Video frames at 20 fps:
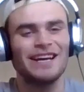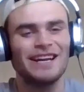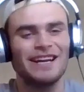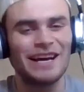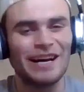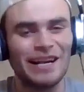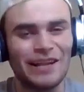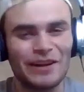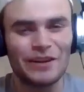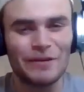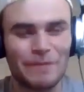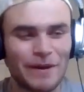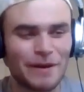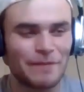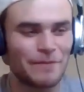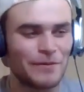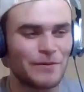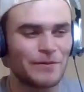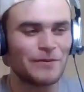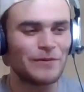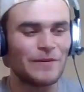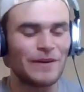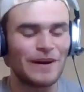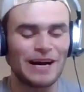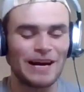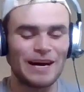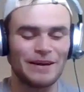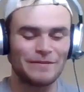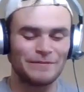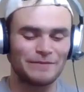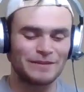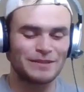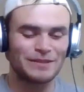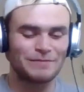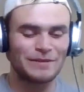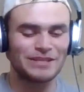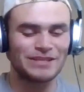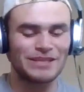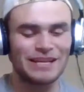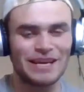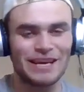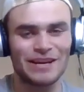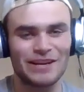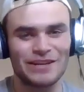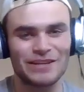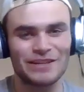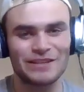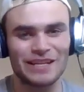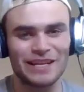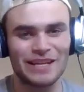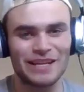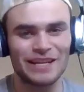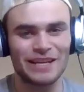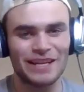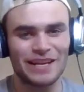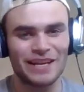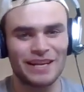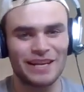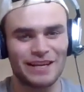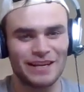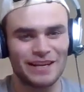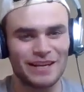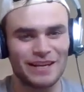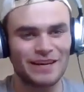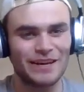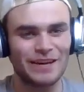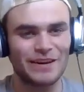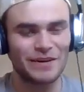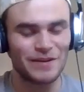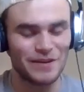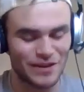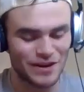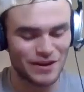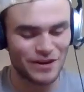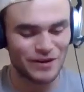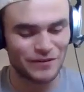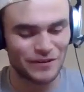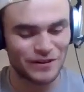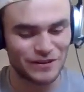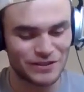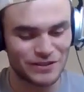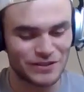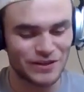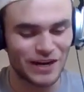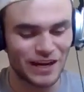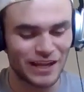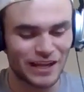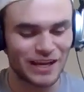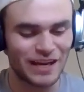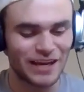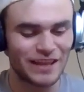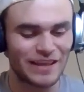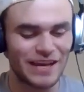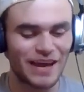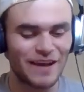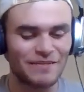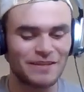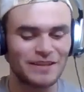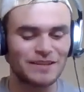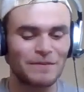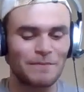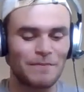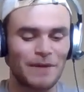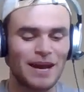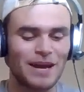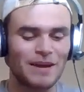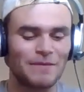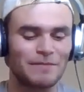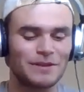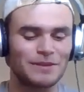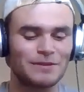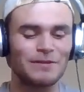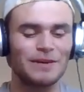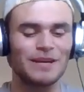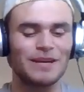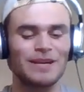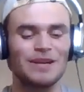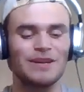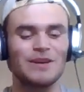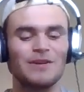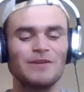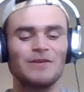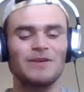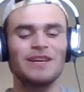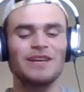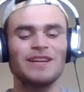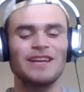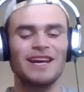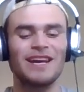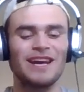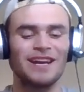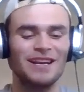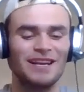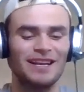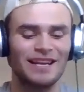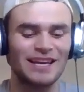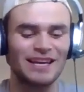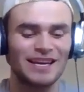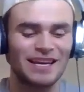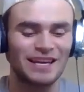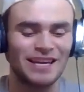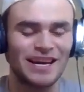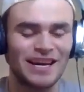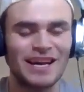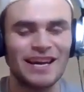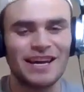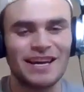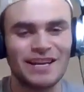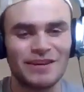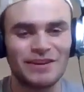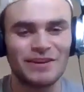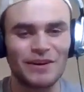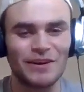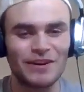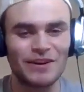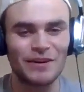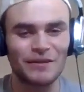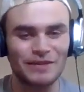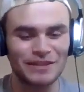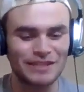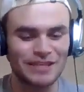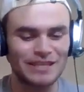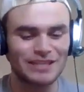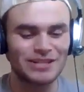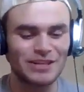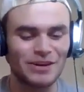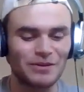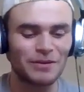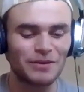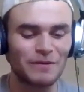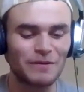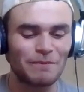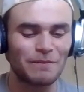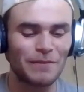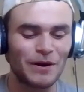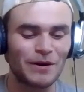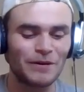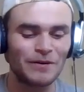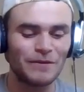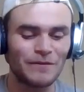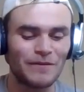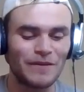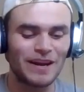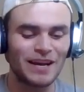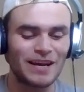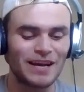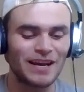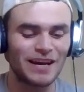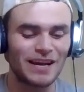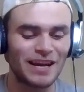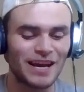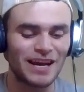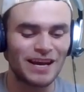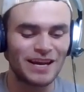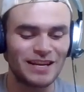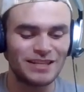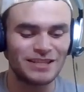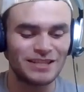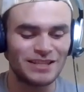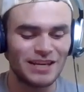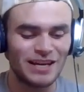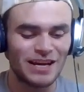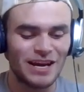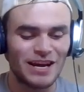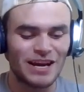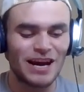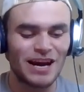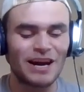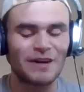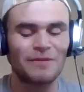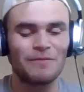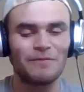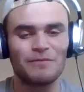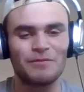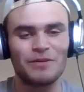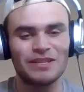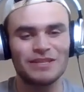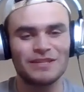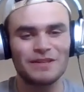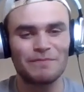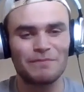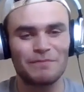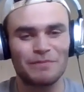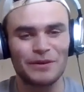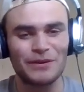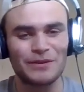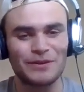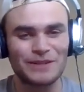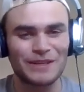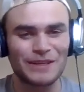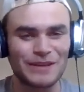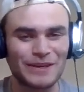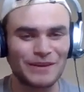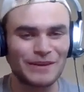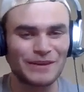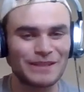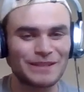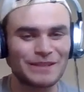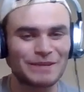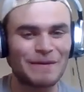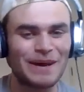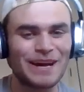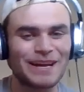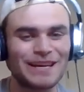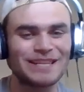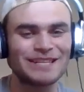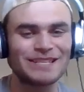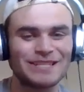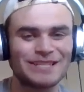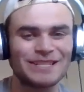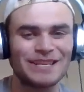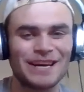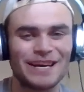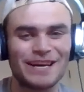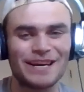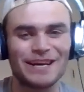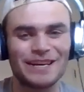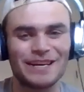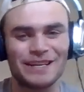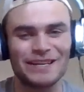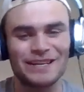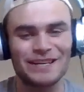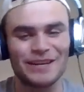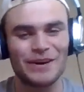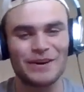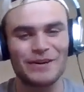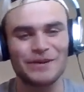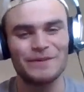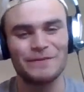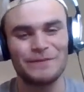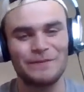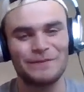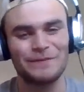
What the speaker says: Now, a lot of people, especially here in New Zealand and over in Australia, they have the debate between union and league. You obviously juggle them both at a young age. What are some pros and cons about each code?